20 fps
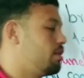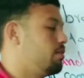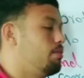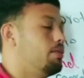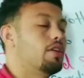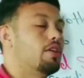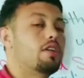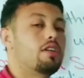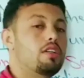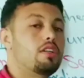
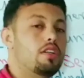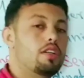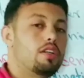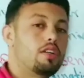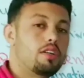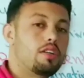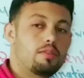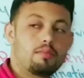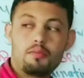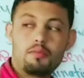Bear
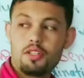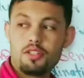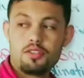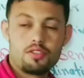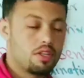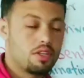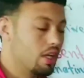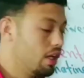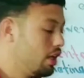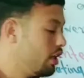here means
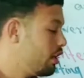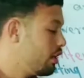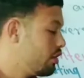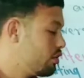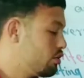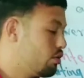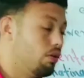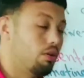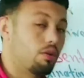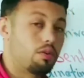
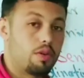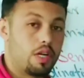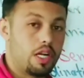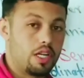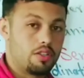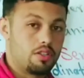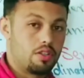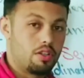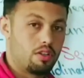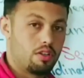
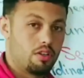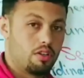tolerate.